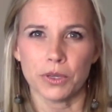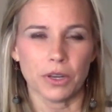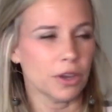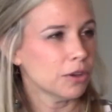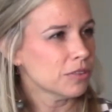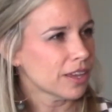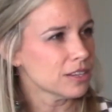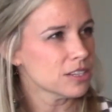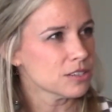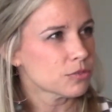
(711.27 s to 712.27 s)
You know, that
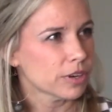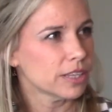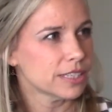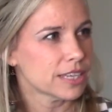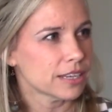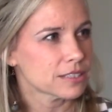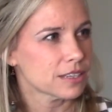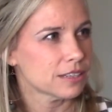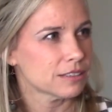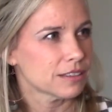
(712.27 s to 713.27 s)
just really takes
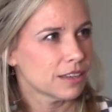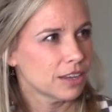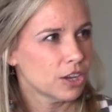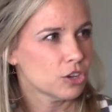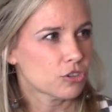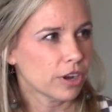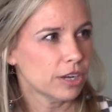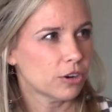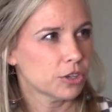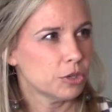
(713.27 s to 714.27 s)
a
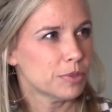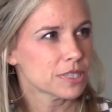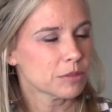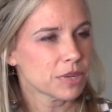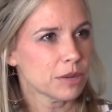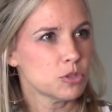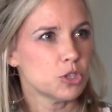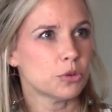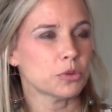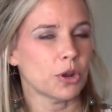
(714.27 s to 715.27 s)
drain on you, but sometimes
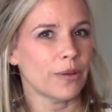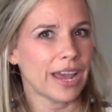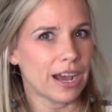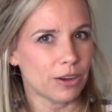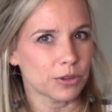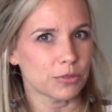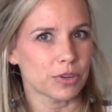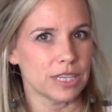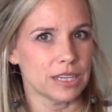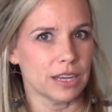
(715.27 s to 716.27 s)
you don't know how to
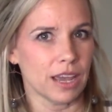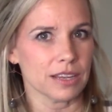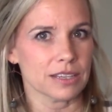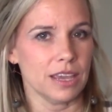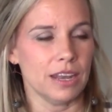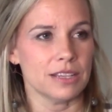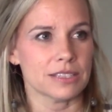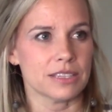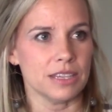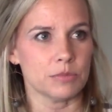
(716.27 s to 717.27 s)
reconnect. And it
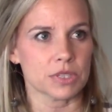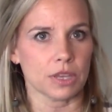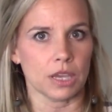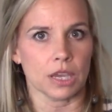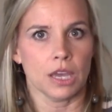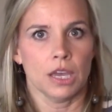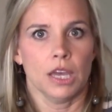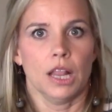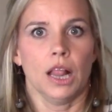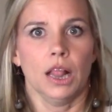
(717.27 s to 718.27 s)
seems like
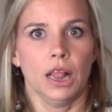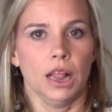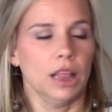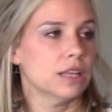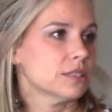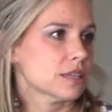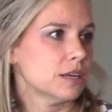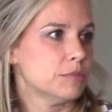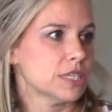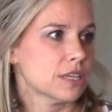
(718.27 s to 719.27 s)
oh, it's
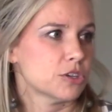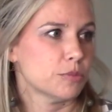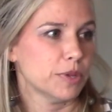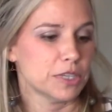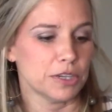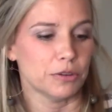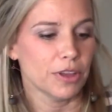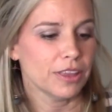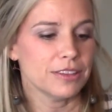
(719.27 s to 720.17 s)
going to be such a big deal.